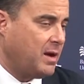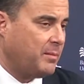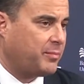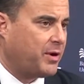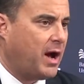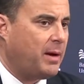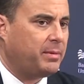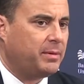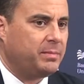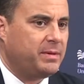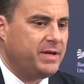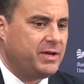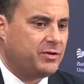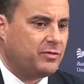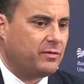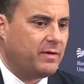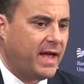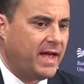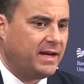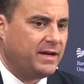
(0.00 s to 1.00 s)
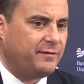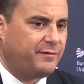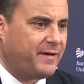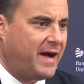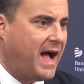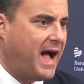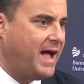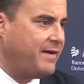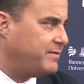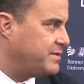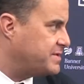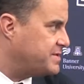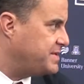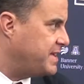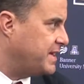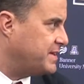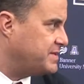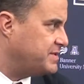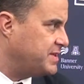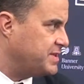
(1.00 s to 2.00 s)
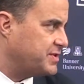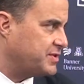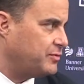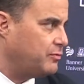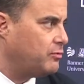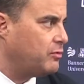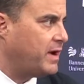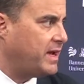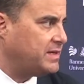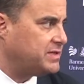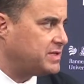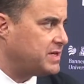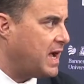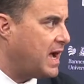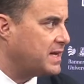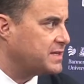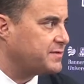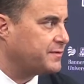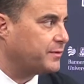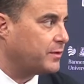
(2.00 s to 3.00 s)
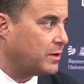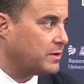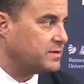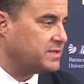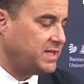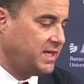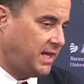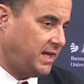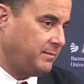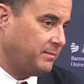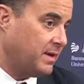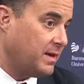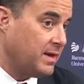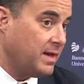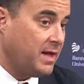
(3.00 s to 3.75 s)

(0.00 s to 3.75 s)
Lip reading: probably created 5 or 6 just great shots for our team.